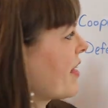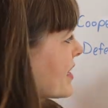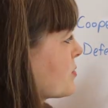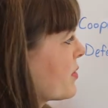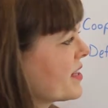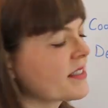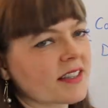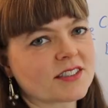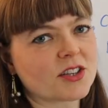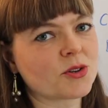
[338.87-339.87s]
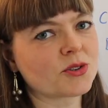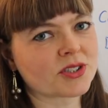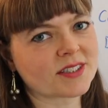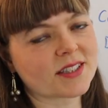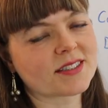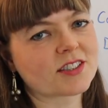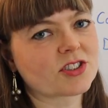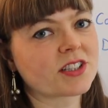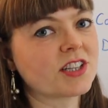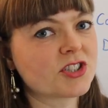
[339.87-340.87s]
That's what these institutions
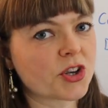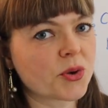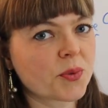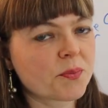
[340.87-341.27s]
essentially do.